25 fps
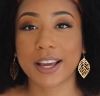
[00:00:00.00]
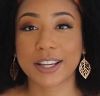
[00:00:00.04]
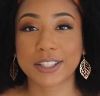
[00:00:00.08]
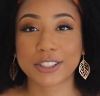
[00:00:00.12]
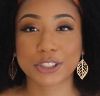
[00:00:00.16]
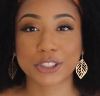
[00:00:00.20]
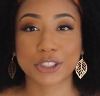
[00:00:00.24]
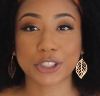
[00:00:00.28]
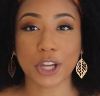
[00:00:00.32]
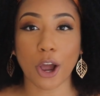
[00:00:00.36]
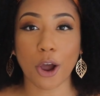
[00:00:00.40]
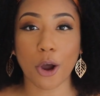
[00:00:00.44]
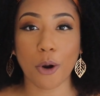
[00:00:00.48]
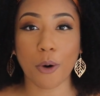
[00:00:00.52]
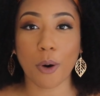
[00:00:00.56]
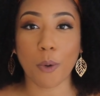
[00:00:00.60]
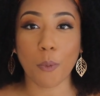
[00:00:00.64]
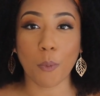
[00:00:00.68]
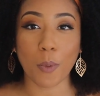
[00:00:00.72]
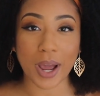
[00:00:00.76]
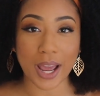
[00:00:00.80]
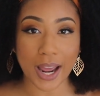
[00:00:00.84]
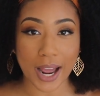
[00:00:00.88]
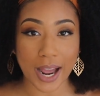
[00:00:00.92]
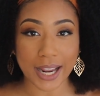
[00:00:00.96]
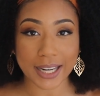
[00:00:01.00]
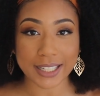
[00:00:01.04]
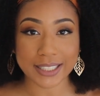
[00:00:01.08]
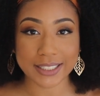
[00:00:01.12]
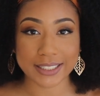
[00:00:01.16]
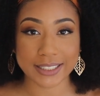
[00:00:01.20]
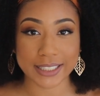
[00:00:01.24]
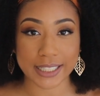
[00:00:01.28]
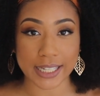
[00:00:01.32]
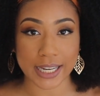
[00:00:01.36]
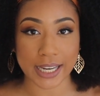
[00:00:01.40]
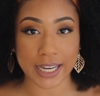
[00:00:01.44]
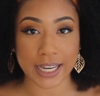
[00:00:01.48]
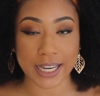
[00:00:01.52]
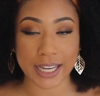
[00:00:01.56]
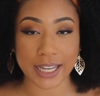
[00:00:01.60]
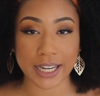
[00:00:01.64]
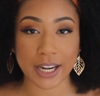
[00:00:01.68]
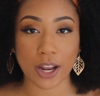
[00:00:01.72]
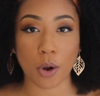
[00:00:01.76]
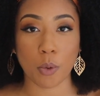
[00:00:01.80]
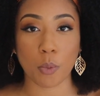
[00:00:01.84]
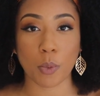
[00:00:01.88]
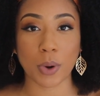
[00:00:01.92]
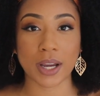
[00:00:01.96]
So what I
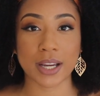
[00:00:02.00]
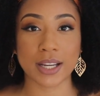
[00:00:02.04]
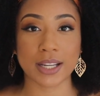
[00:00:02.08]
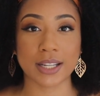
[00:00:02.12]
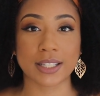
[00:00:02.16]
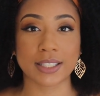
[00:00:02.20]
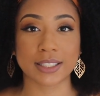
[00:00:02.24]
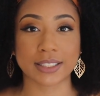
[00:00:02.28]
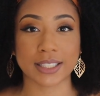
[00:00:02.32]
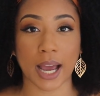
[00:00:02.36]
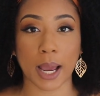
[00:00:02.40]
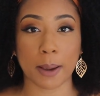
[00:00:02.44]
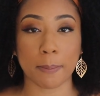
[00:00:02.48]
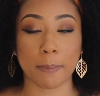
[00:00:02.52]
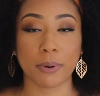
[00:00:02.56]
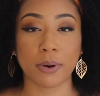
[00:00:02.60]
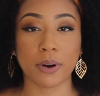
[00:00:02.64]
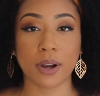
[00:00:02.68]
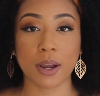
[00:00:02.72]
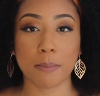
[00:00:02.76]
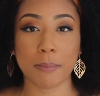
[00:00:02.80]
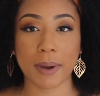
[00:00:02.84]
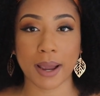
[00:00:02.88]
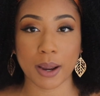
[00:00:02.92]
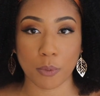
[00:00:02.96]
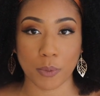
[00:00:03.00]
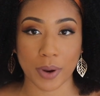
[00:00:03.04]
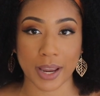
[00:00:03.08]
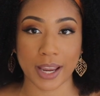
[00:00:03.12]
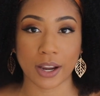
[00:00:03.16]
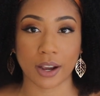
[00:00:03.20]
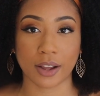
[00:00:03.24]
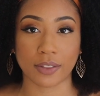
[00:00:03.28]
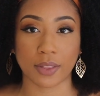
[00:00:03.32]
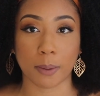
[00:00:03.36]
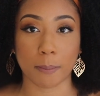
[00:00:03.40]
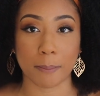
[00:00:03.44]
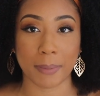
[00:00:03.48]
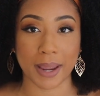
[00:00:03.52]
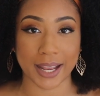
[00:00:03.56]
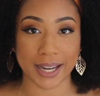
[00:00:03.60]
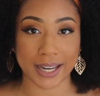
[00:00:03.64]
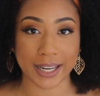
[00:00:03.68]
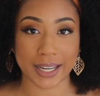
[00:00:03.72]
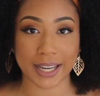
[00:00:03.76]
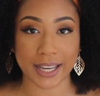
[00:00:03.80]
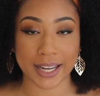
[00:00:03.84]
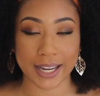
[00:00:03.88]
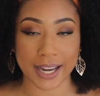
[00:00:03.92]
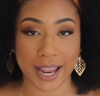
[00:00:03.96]
did was I put my wig on the
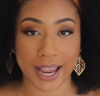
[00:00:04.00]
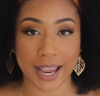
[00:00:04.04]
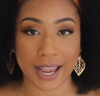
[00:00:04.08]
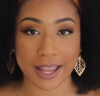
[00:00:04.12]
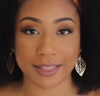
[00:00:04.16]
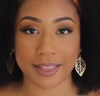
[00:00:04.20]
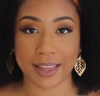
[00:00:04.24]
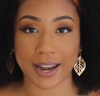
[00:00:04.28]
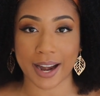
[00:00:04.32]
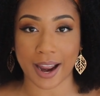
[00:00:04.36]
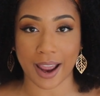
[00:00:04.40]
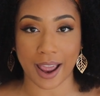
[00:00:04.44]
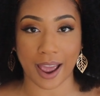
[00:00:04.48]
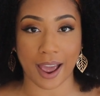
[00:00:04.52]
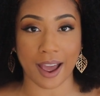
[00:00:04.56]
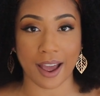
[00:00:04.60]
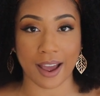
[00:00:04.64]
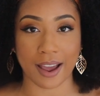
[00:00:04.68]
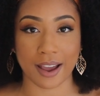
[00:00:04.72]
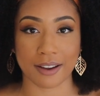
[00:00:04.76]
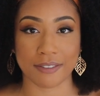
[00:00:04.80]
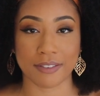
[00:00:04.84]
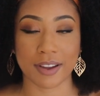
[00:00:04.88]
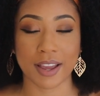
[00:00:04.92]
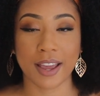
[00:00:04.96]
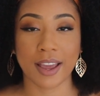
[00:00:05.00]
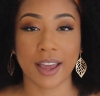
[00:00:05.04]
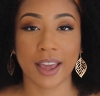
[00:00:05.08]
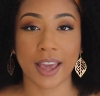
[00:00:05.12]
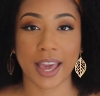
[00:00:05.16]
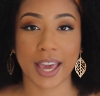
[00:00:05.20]
mannequin head that I have,